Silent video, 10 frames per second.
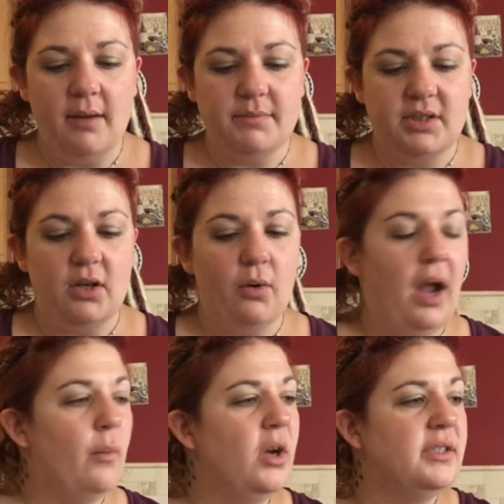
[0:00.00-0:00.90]
So
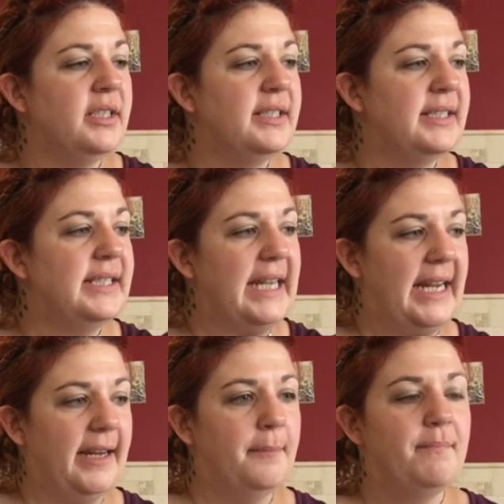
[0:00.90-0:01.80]
I want to
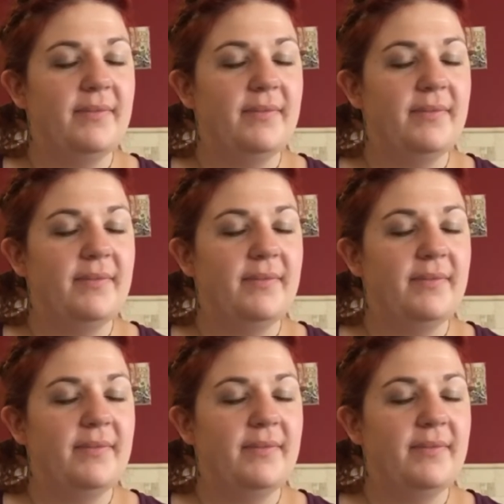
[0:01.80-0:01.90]
see,